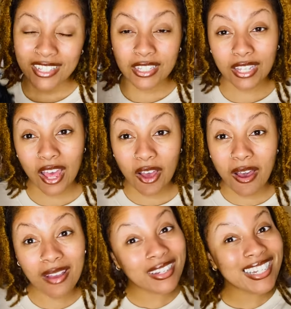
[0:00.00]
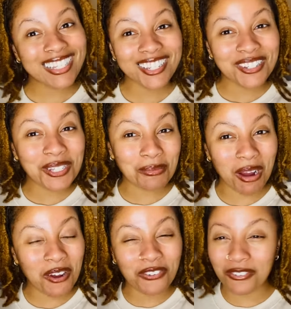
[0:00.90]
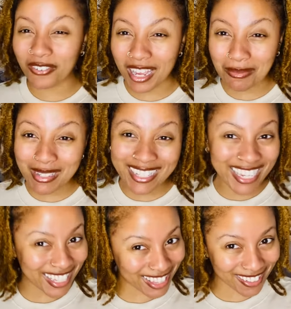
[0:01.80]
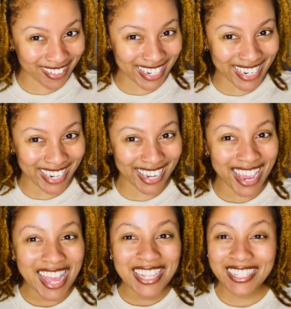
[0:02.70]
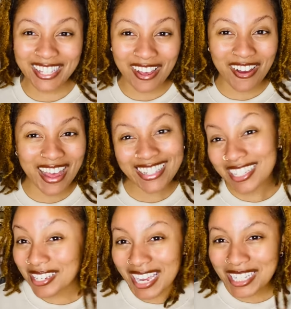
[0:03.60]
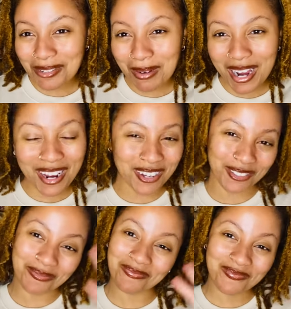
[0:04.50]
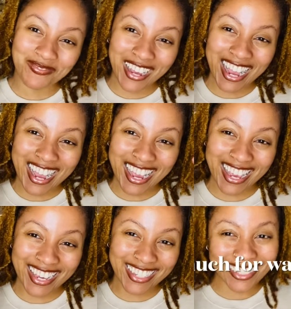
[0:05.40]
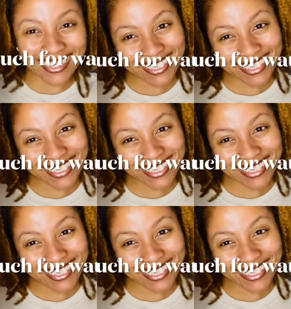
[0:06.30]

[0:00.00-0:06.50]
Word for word: So I'm going to see you tomorrow for Vlogmas Day 3. So I'll see you guys tomorrow. Bye.